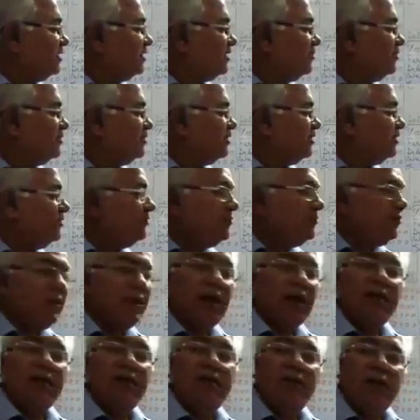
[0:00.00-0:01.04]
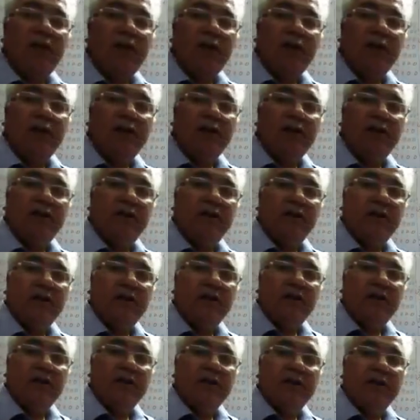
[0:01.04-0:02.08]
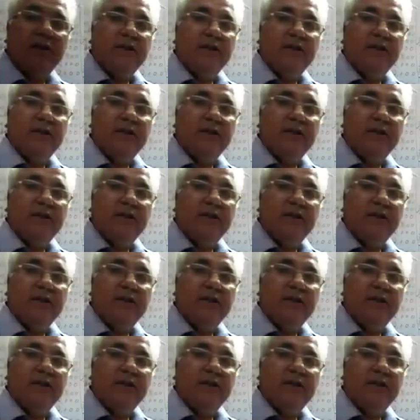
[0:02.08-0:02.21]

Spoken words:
This is the commission we have earned,